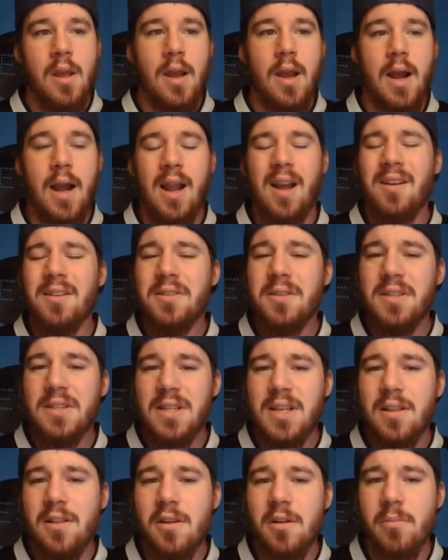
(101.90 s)
I also
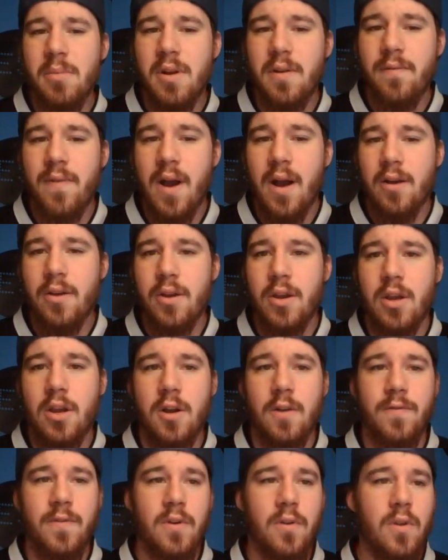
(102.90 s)
see a little bit of value
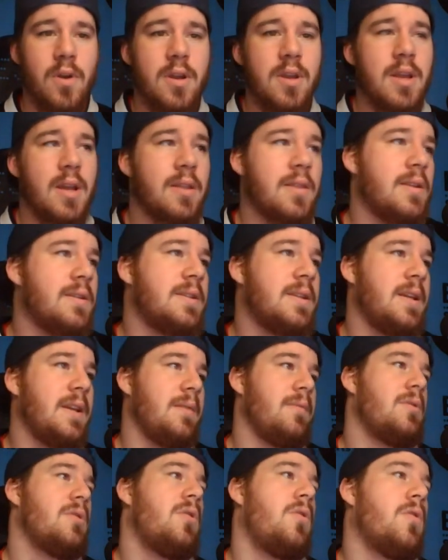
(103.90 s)
here if you're looking at the
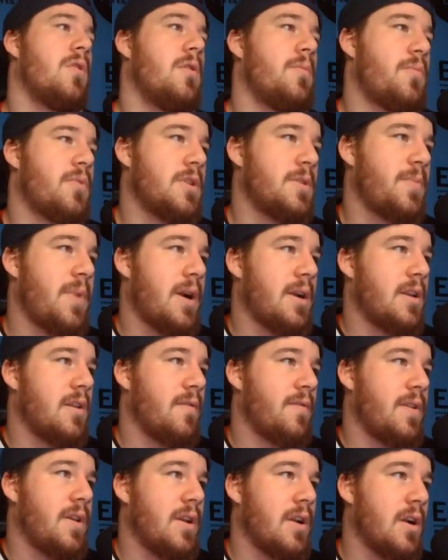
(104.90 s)
team total
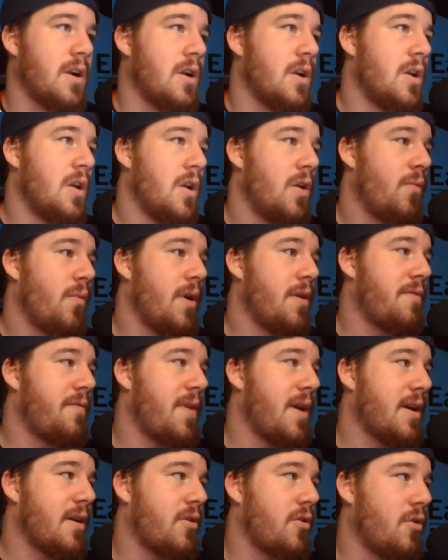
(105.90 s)
perspective here with
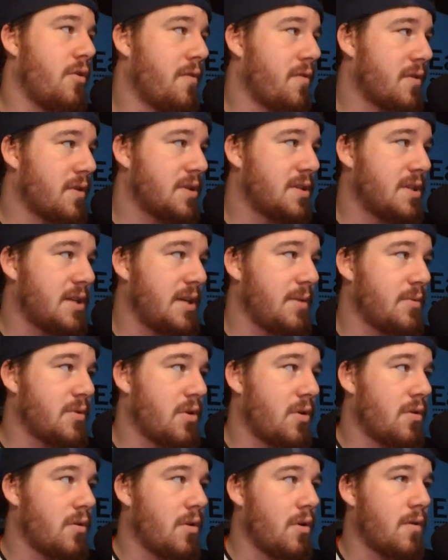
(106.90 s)
Vancouver's team
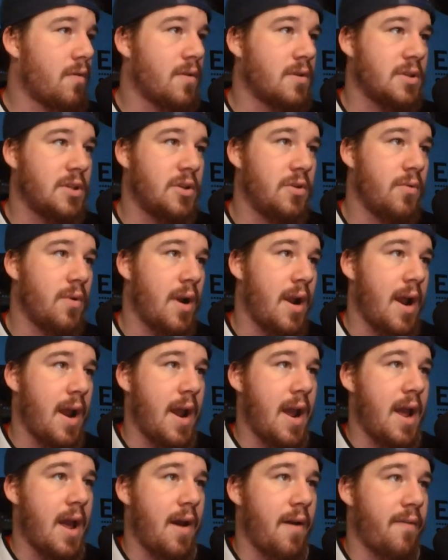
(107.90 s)
total over
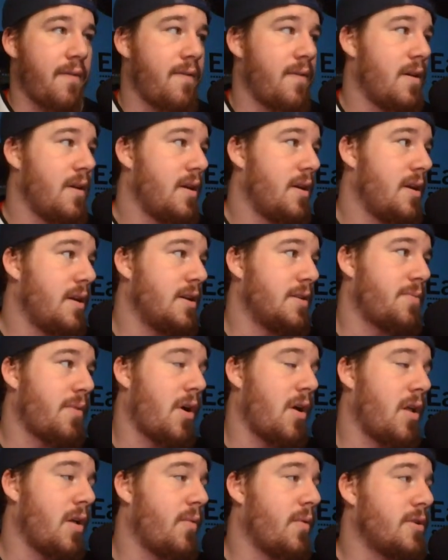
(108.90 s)
2.5. Is
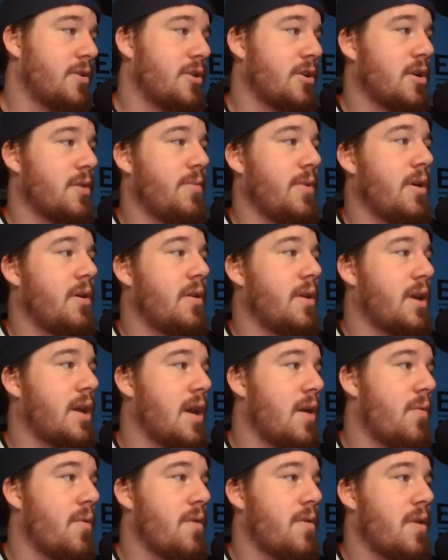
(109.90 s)
probably what you're going to be able to
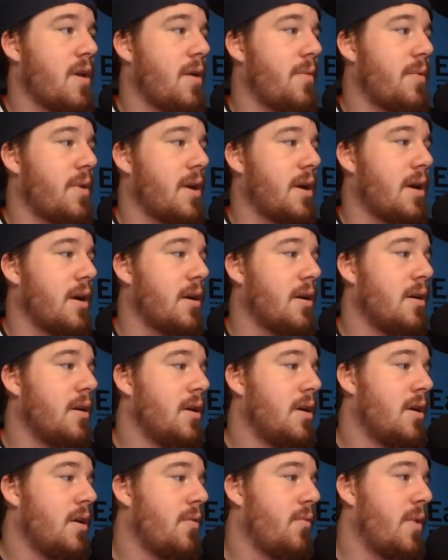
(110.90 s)
get with them here,
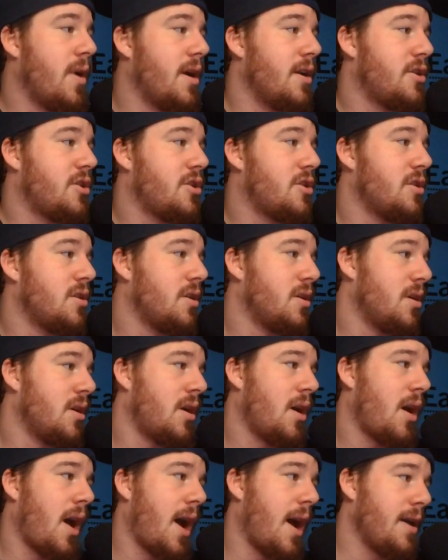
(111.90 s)
which
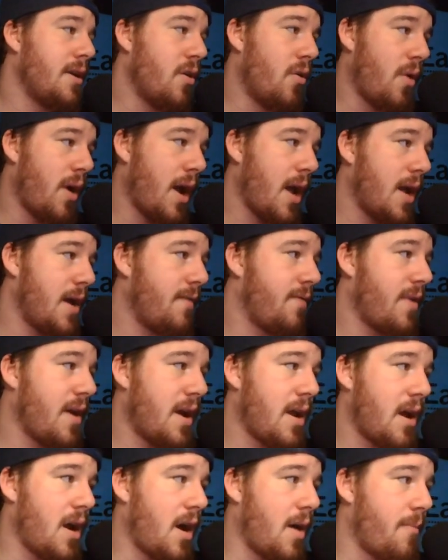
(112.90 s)
I don't have
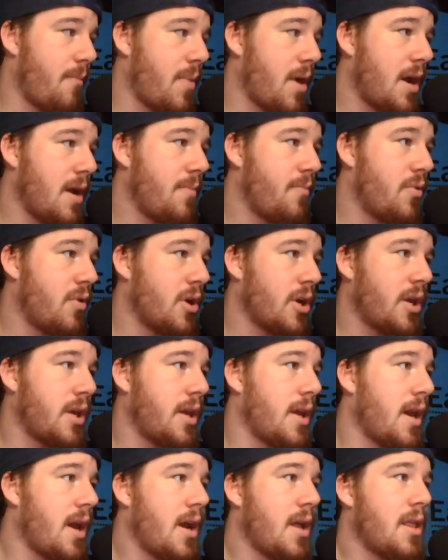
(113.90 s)
that on my book
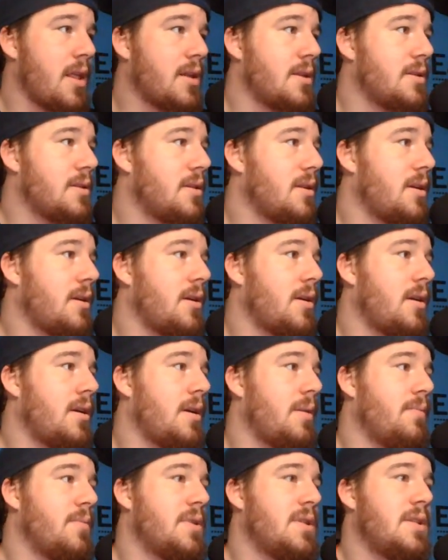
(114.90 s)
yet.
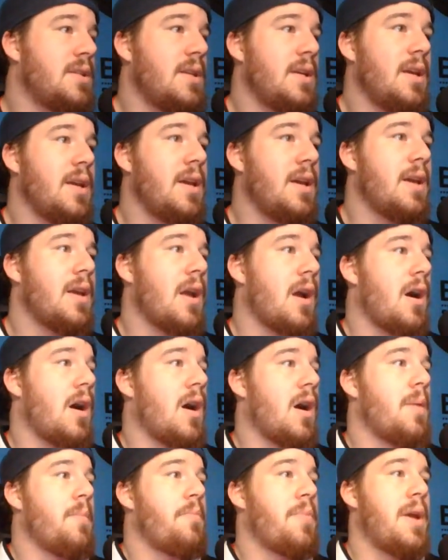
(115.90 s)
I'm seeing
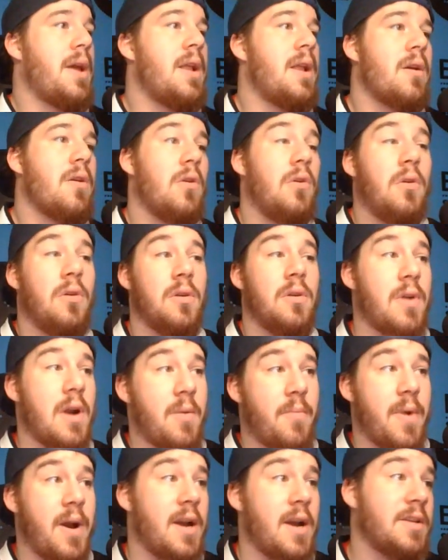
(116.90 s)
on Pinnacle
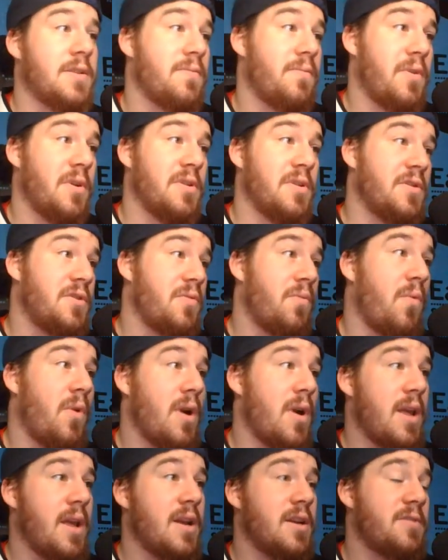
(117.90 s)
around
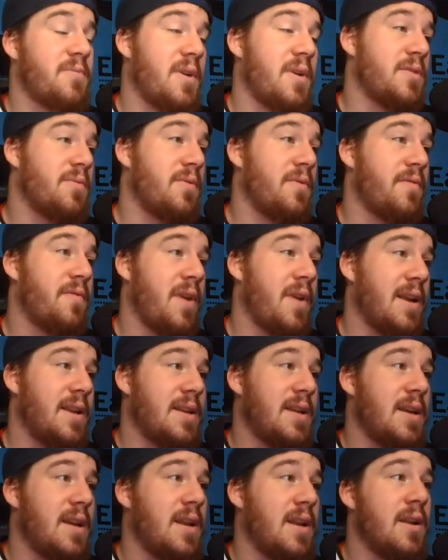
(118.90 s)
-120-ish,
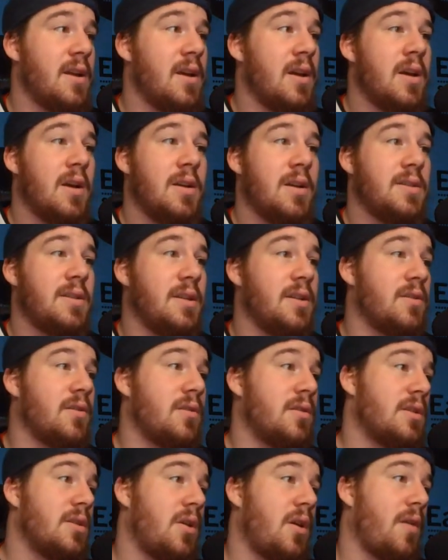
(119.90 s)
-118.
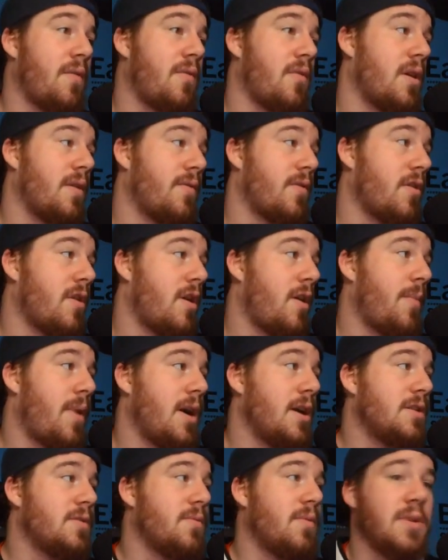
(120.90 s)
Caesar is offering for around
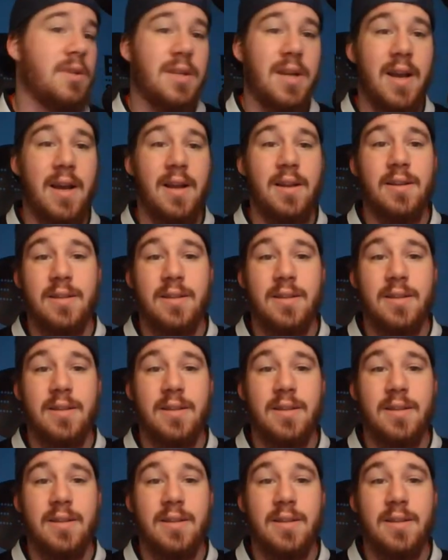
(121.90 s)
-110.